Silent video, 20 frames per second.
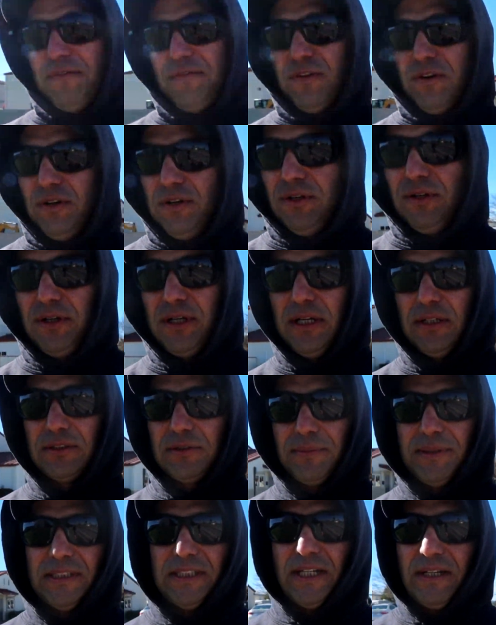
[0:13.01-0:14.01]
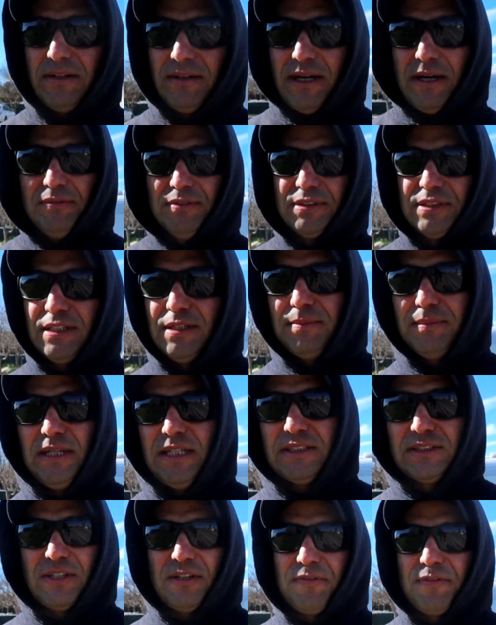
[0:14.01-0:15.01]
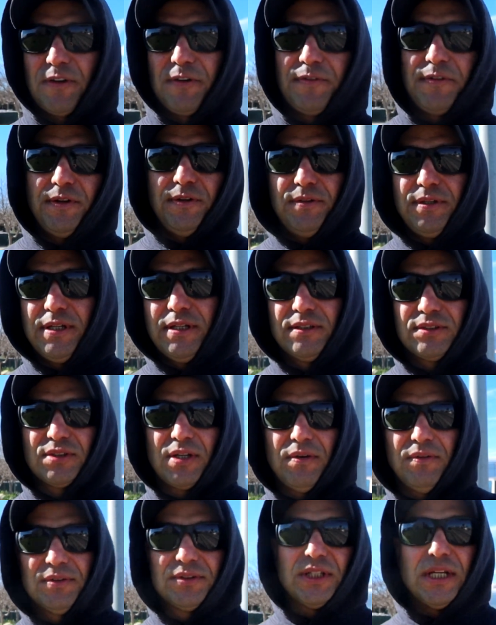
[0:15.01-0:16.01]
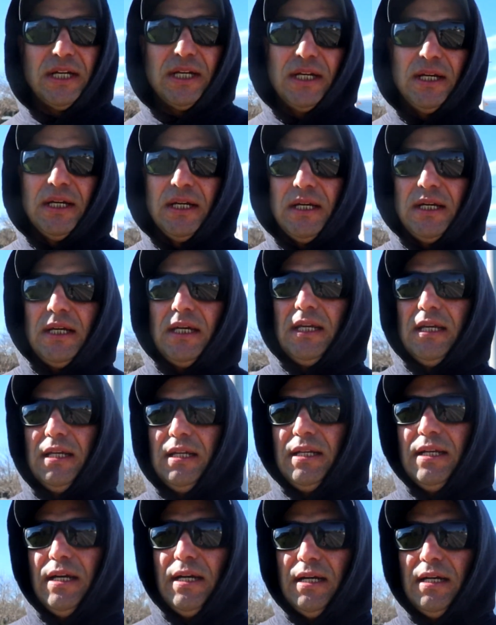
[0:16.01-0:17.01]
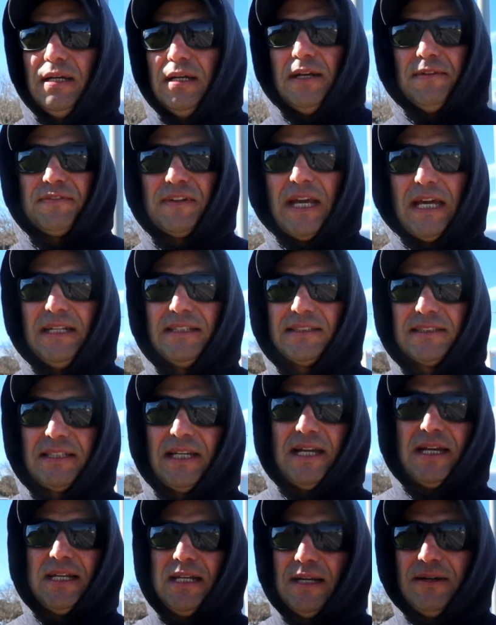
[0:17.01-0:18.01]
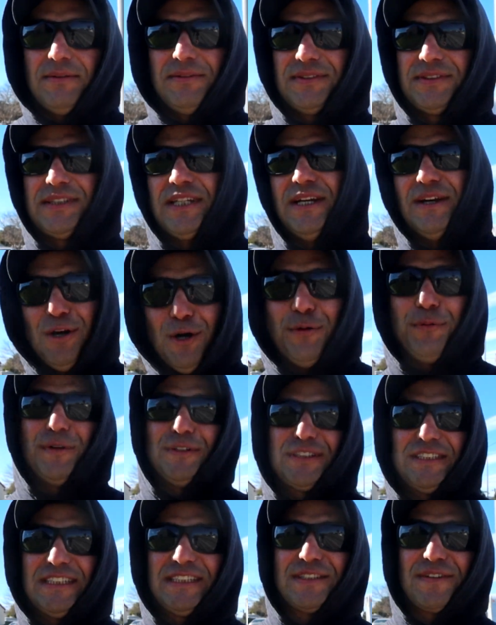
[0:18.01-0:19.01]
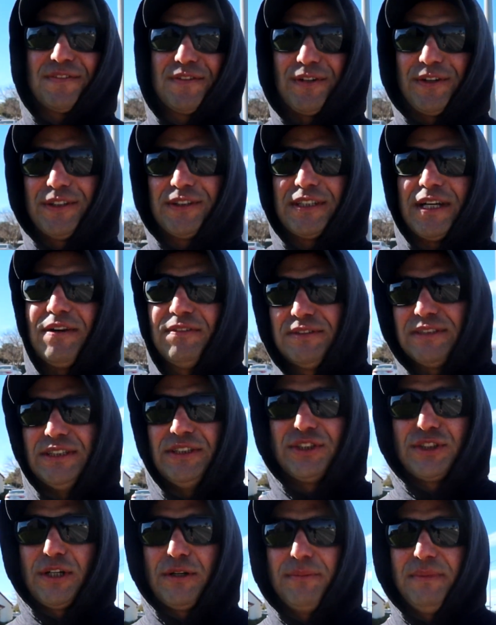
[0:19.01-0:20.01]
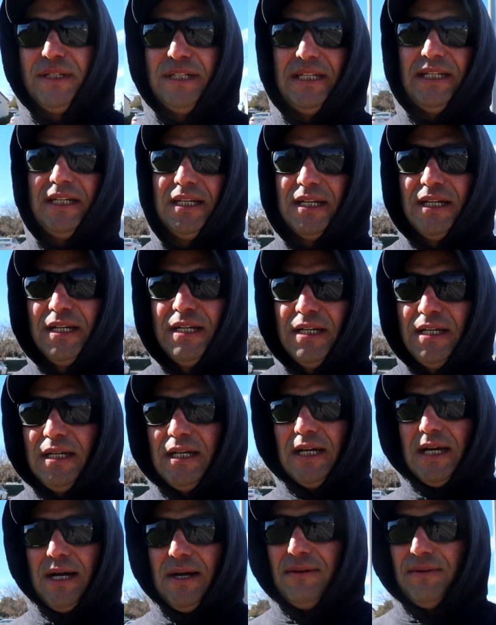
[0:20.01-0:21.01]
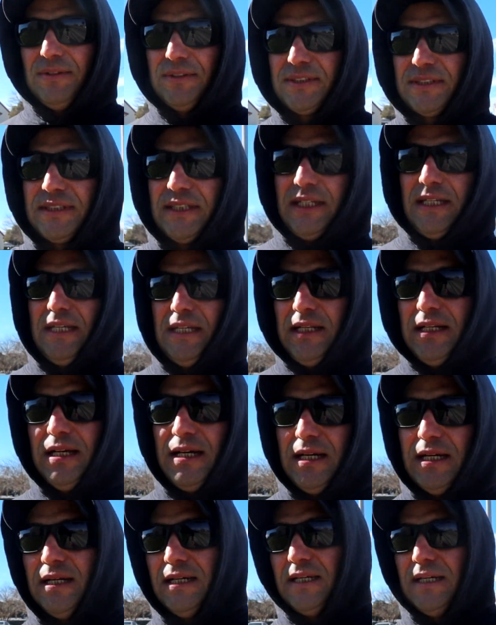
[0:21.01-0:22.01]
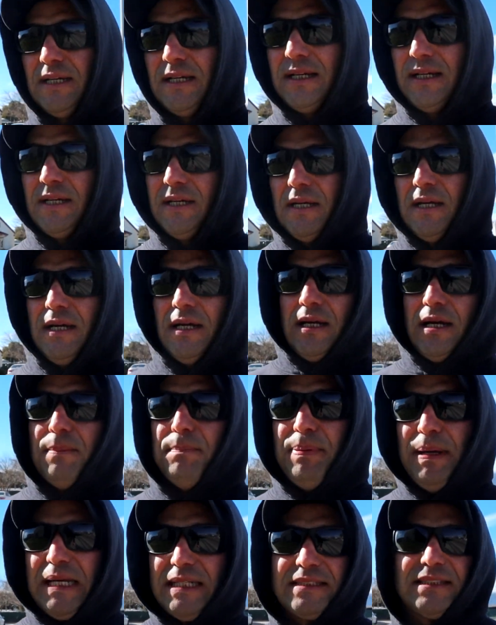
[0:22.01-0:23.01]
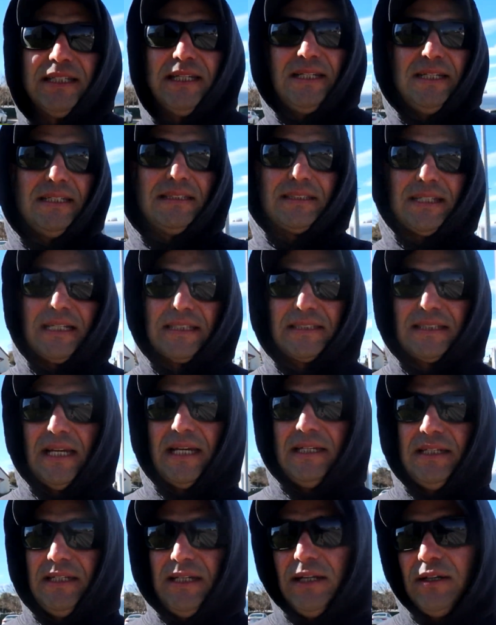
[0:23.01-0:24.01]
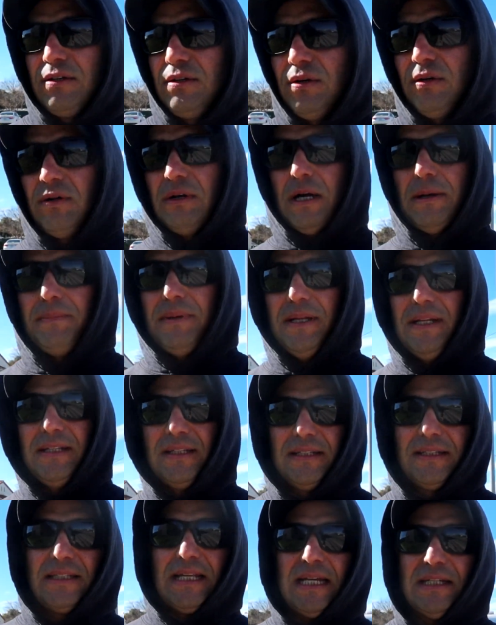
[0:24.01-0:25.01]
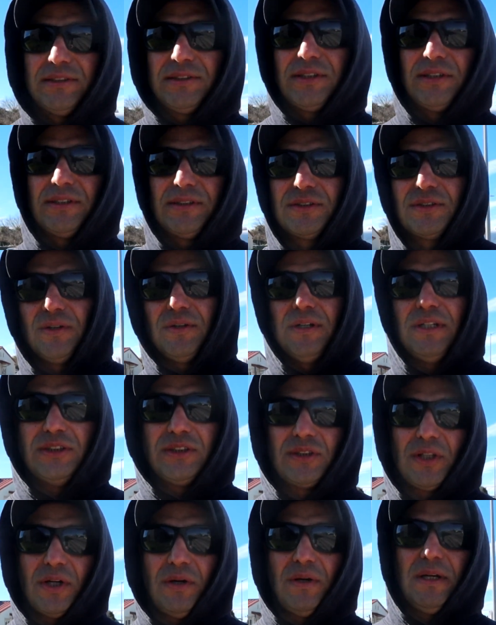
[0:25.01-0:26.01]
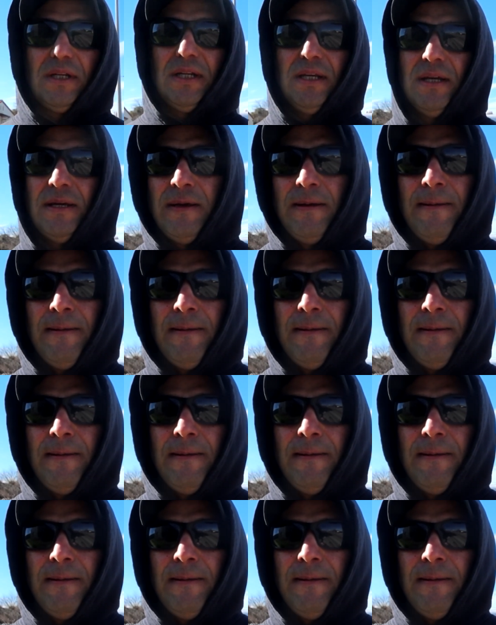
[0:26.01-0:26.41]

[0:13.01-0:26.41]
if you're new here to my channel, I was in the military for a few years. I was in Afghanistan. I was overseas, of course. I was in Germany. I was in big cities like San Diego. I've been in the desert, so on and so on.